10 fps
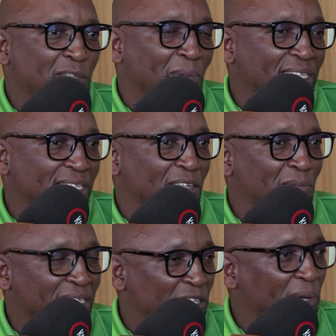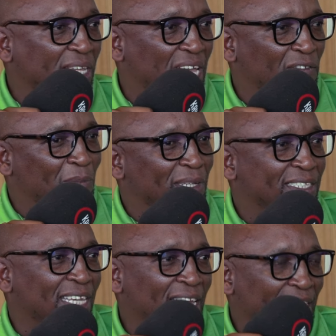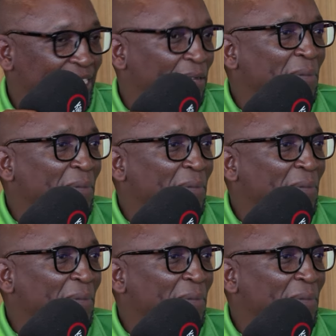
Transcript: eight months, ten months they were in government, they